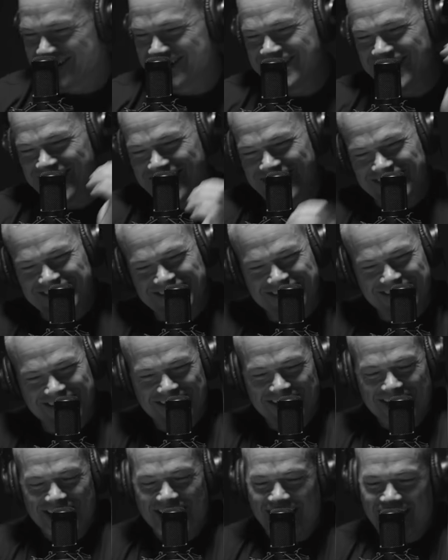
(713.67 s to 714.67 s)
Nice.
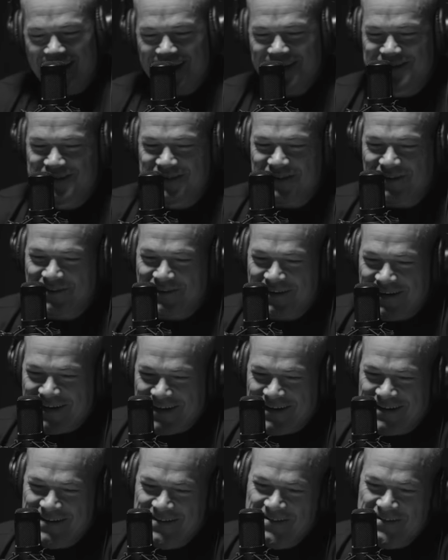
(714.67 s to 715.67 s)
And so,
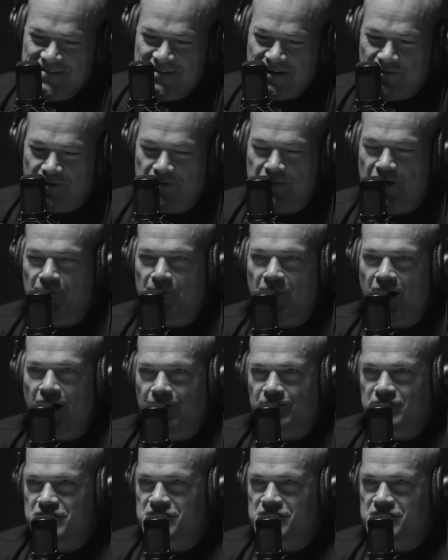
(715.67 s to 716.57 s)
what about Mom?